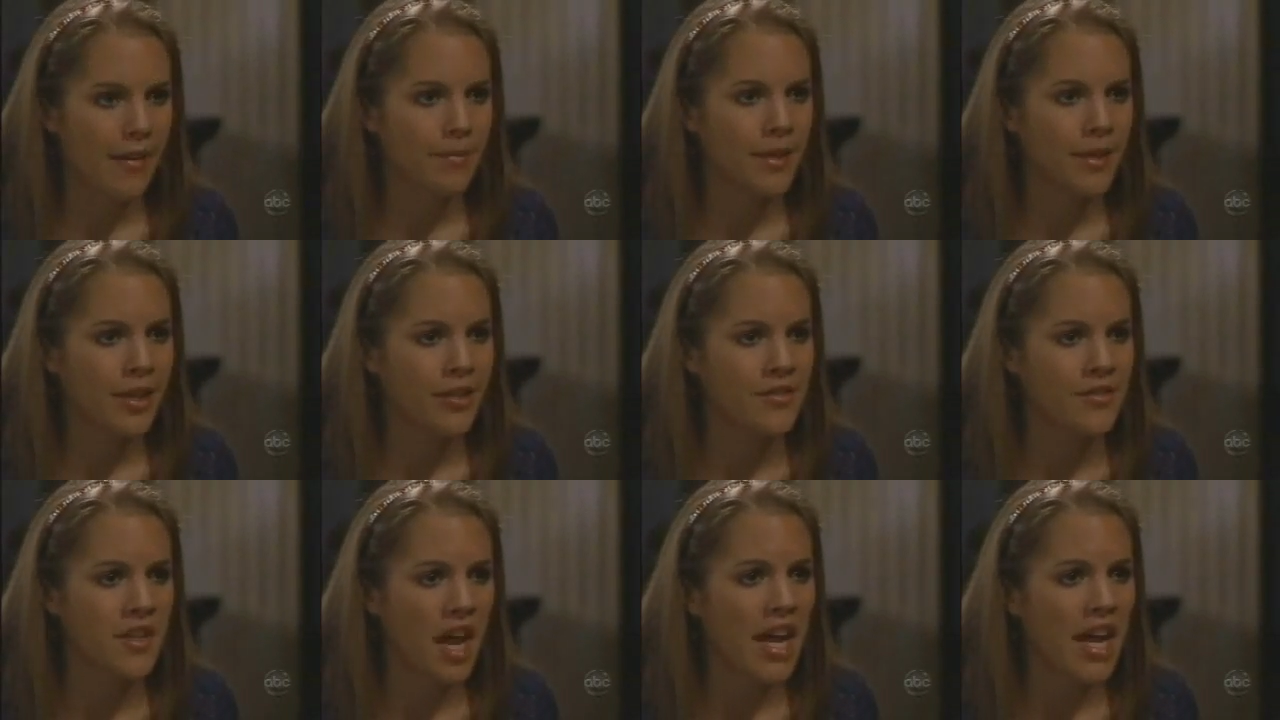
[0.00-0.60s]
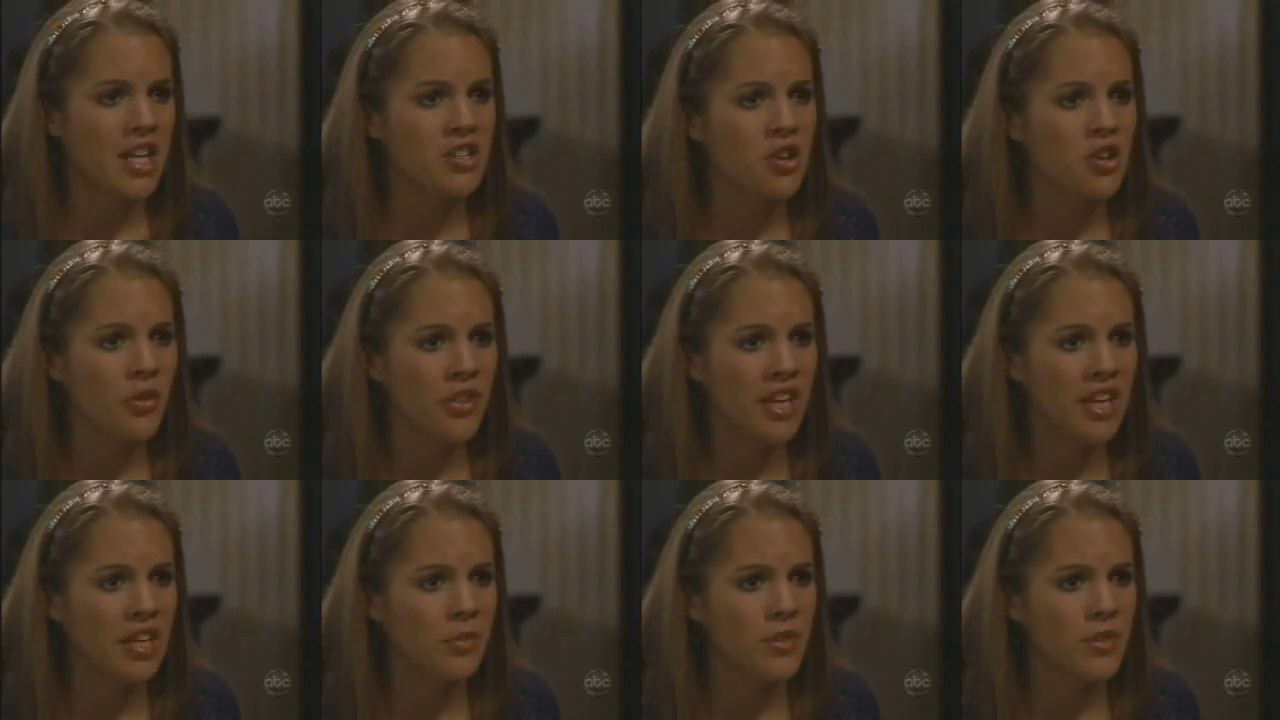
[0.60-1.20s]
with that because I
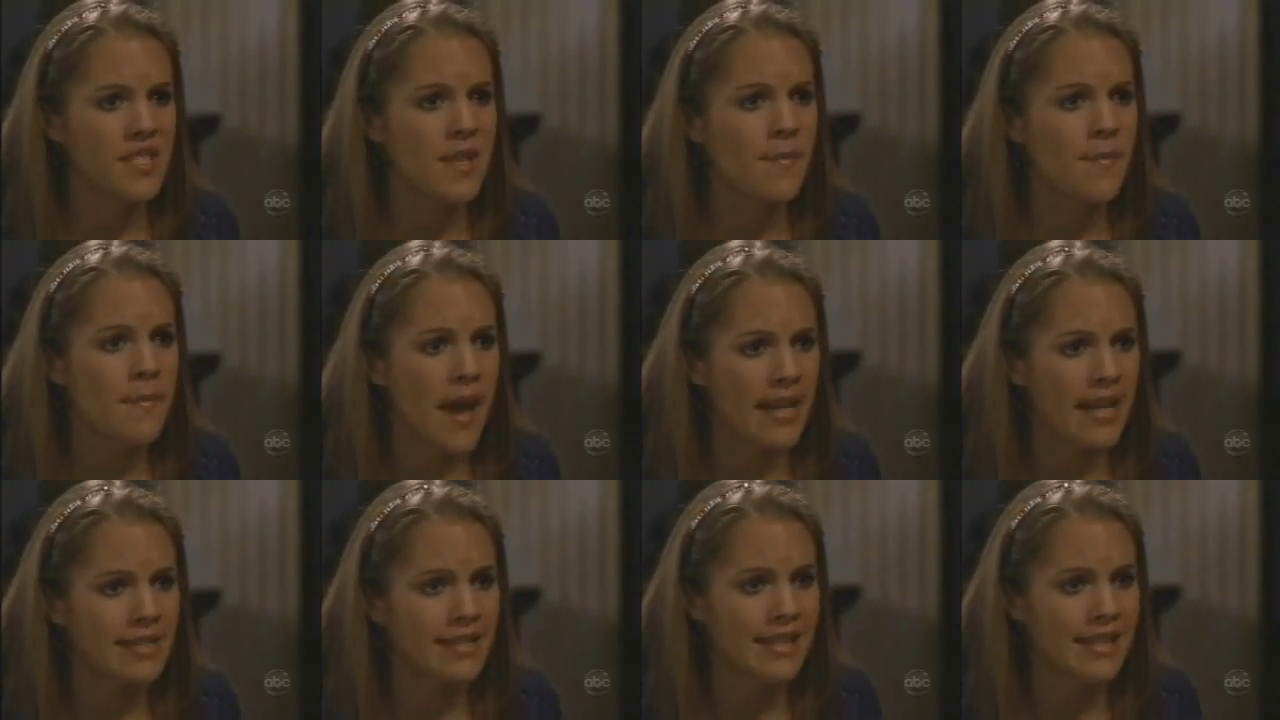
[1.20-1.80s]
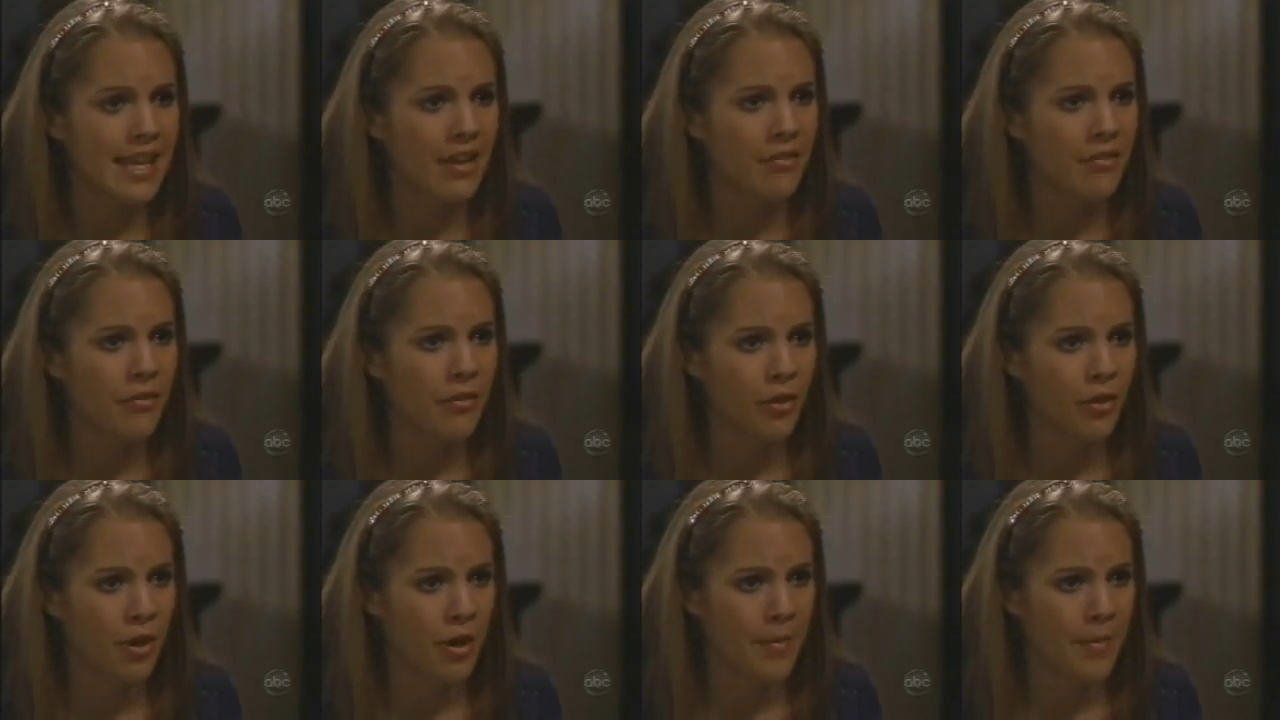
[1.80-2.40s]
know that it was the best
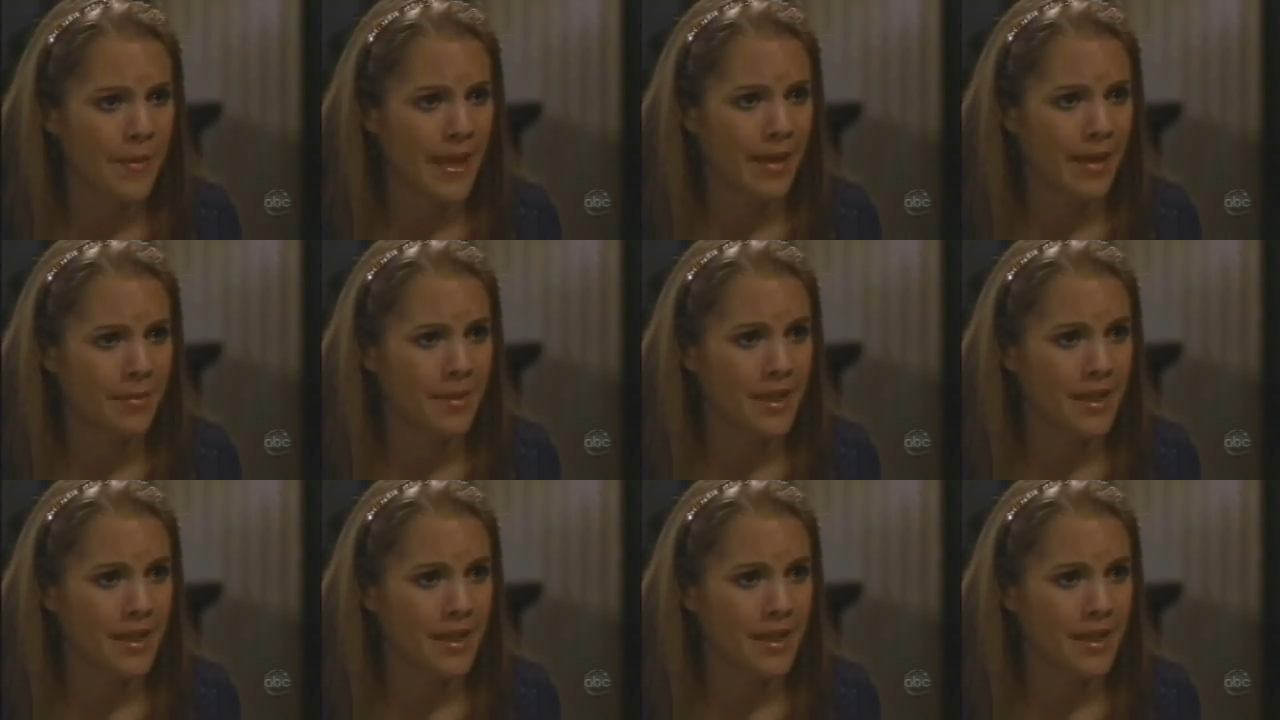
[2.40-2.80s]
thing for our